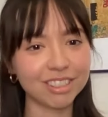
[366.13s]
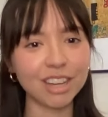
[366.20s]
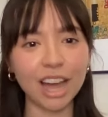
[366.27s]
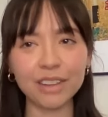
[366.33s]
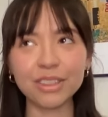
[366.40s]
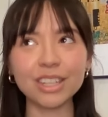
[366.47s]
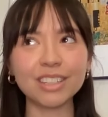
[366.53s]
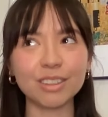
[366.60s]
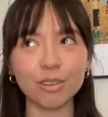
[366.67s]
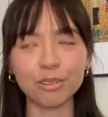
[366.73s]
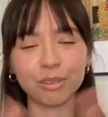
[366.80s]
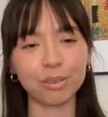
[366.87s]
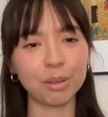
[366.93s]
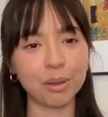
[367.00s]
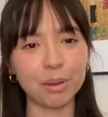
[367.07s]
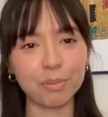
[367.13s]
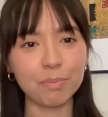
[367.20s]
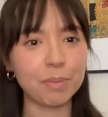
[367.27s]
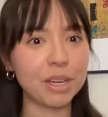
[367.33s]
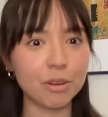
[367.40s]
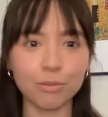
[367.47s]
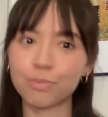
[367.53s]
I think those are the
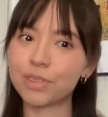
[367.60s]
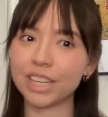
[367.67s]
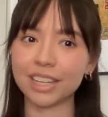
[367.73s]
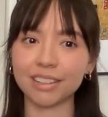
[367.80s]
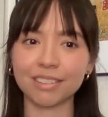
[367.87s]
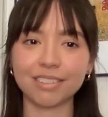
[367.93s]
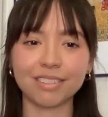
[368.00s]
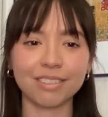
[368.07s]
big things